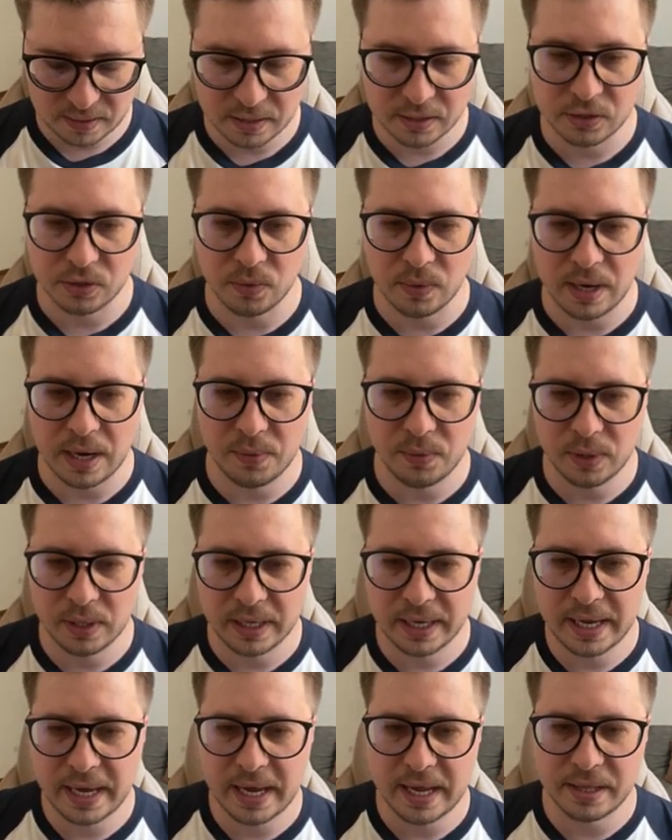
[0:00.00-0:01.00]
so I will
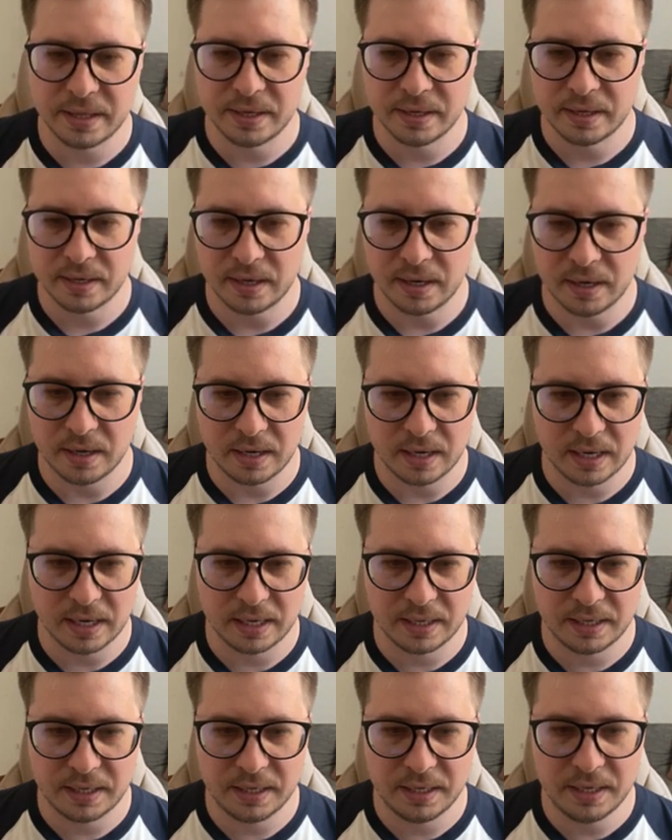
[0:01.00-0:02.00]
get
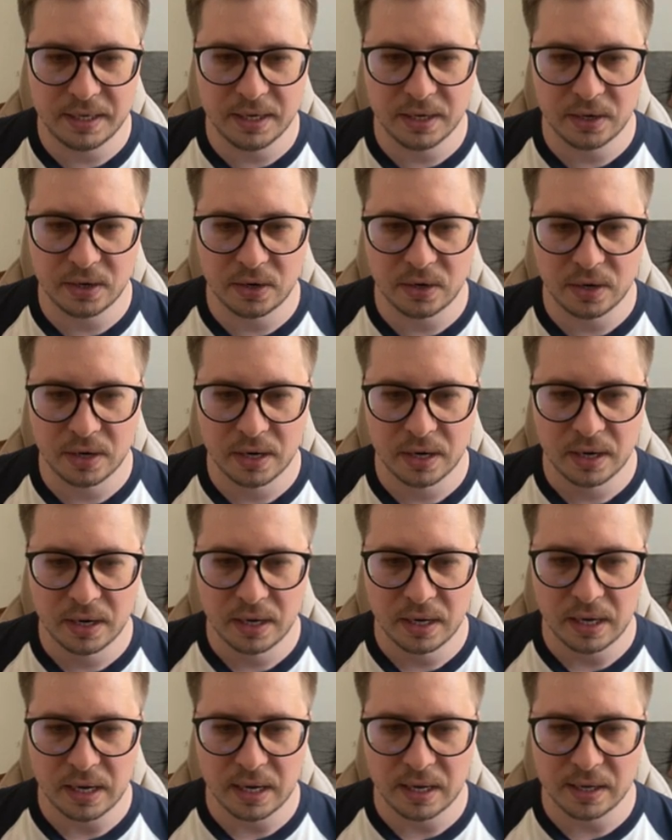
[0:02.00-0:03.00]
here
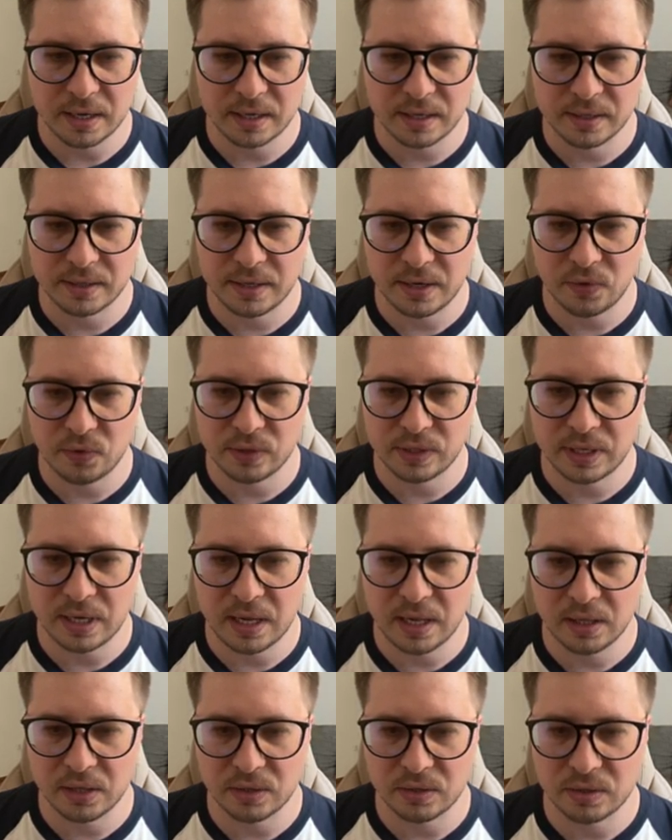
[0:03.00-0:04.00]
the
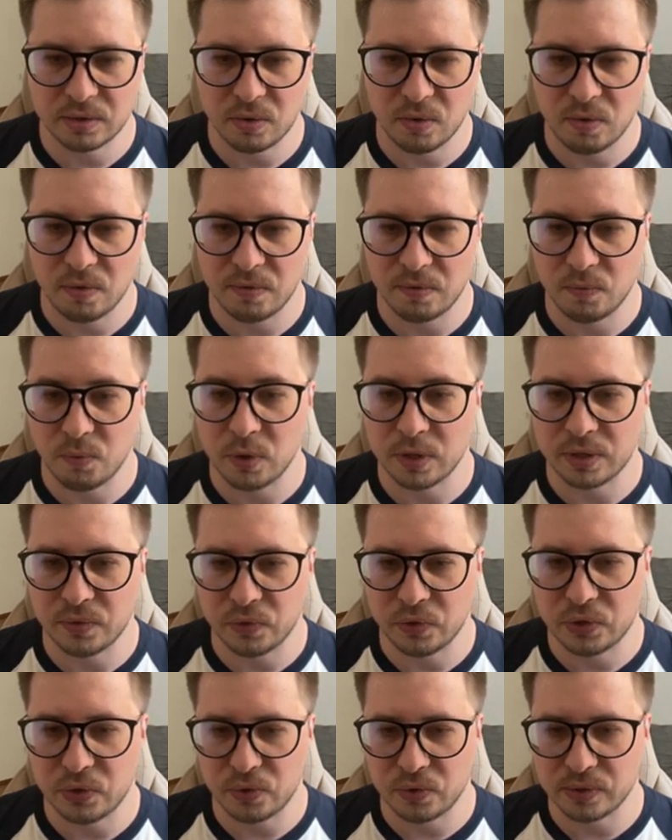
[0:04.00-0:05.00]
result, or what
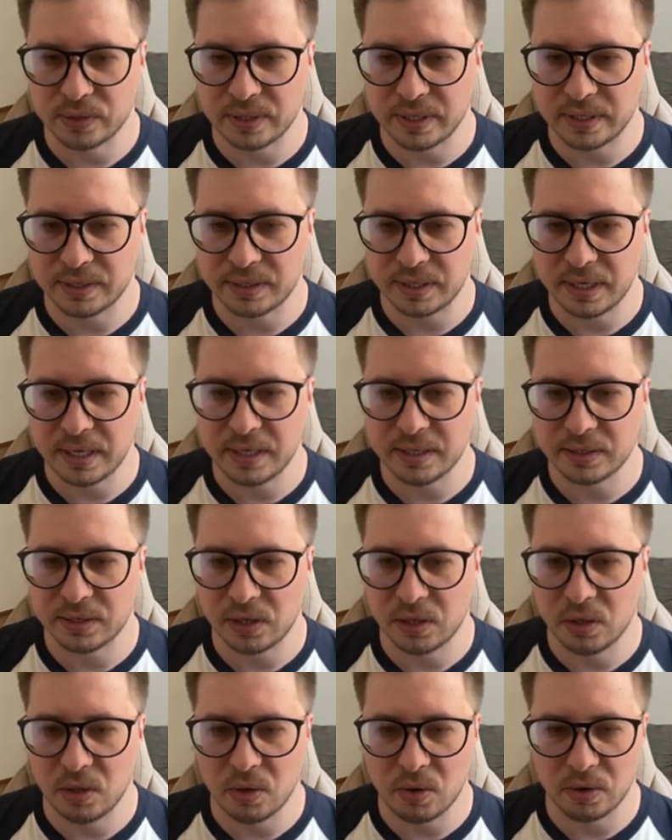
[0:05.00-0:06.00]
returns this is
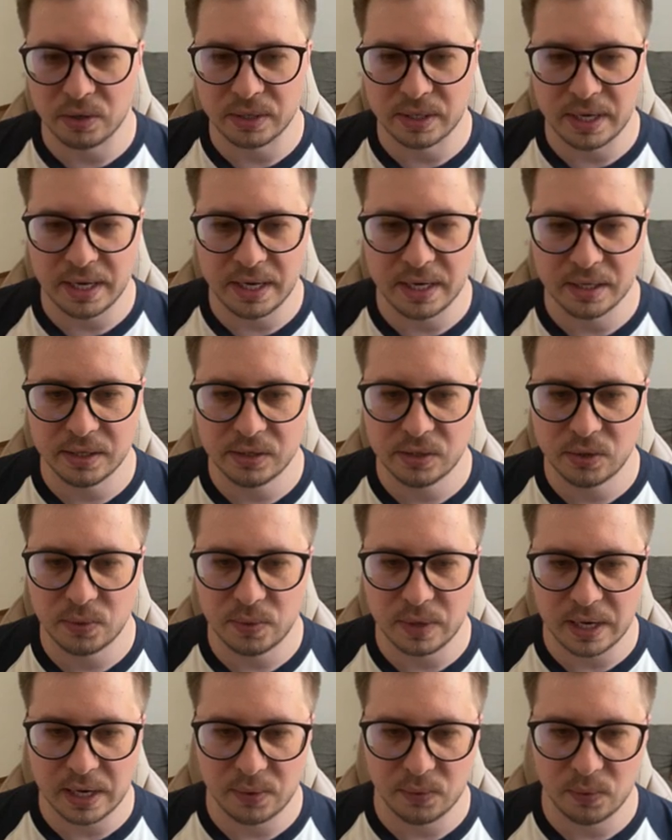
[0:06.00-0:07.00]
logged in.
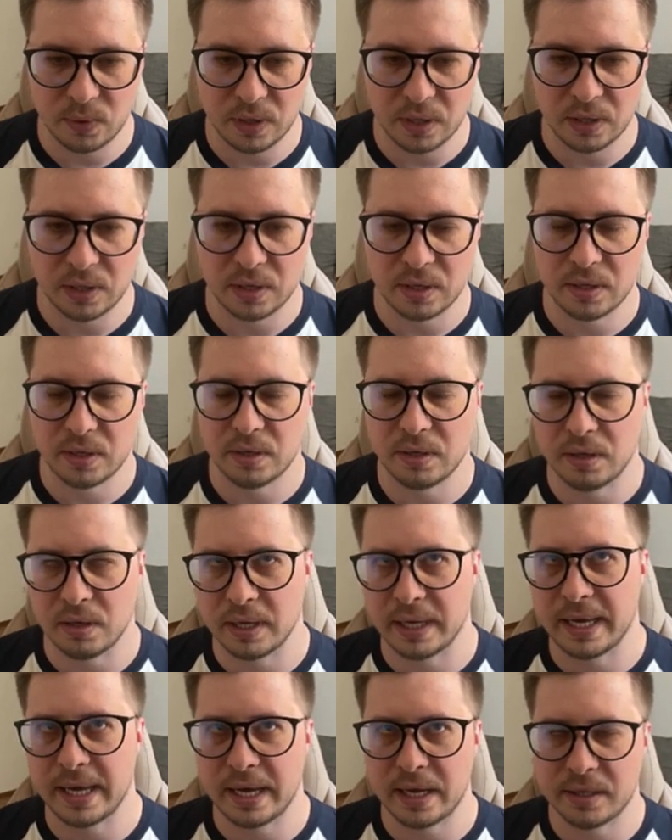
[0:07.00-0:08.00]
So I will
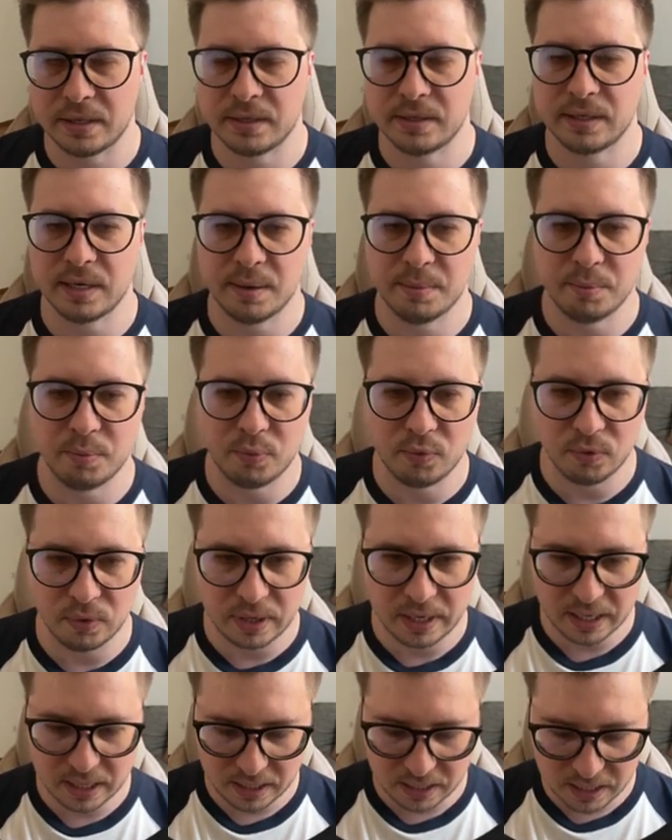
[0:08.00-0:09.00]
get some
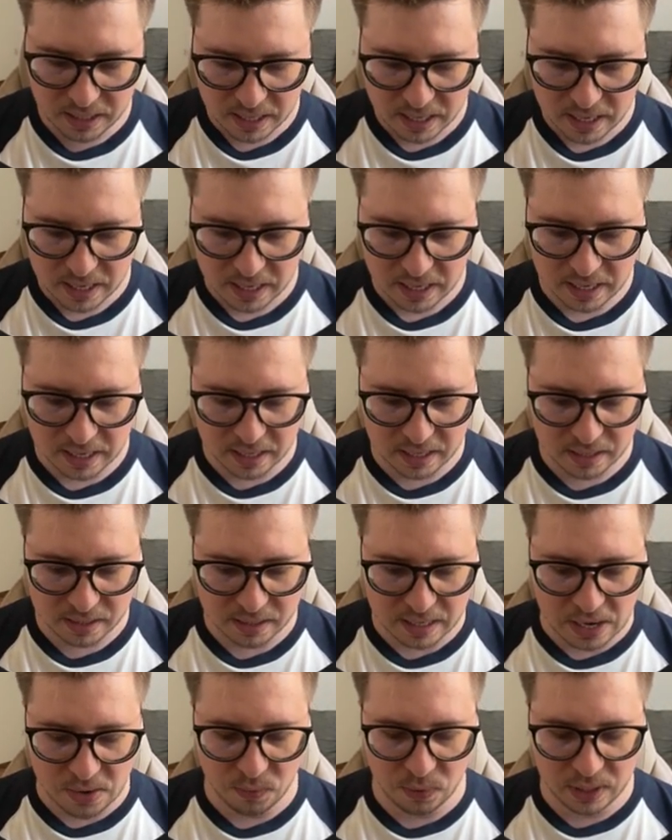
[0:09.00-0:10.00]
Boolean,
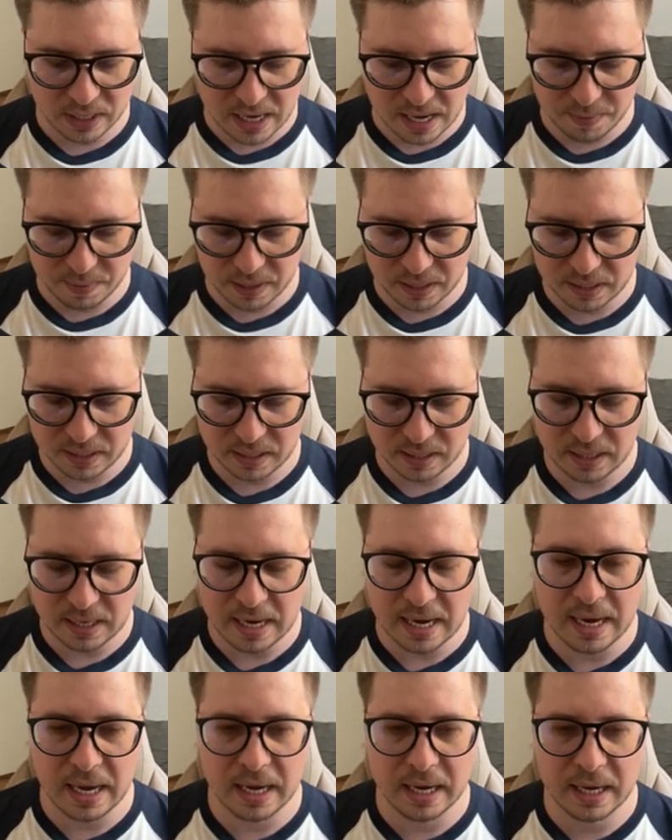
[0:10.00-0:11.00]
and I will name it
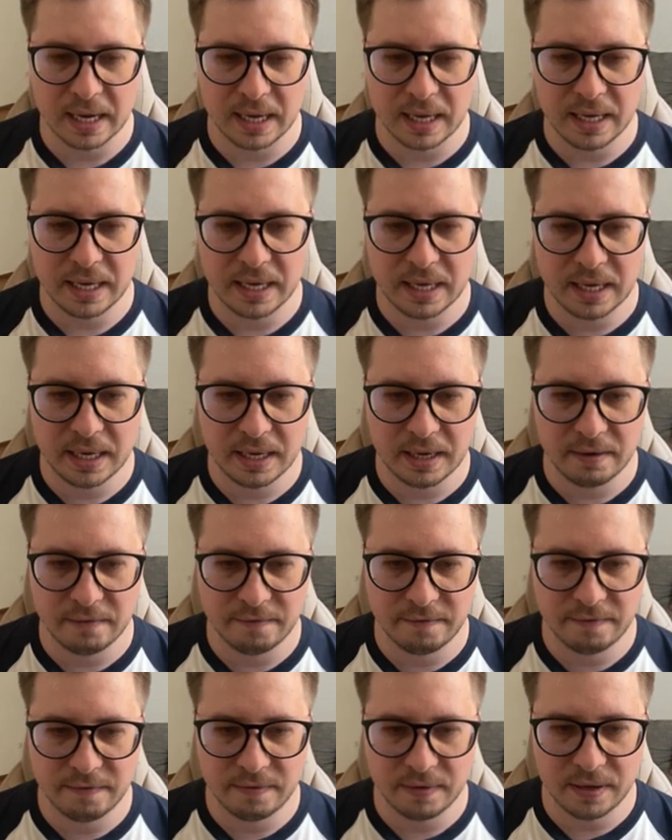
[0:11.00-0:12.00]
like
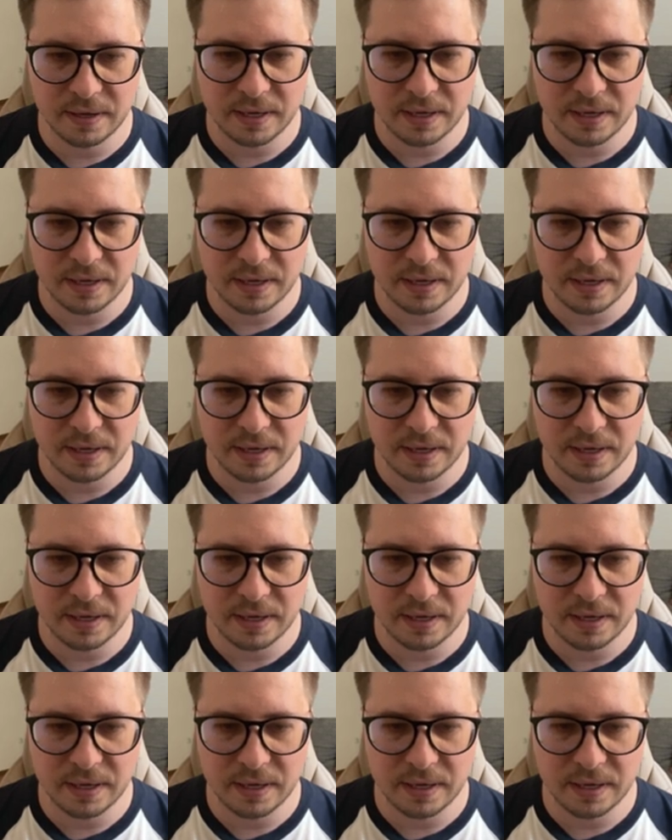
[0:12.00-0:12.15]
if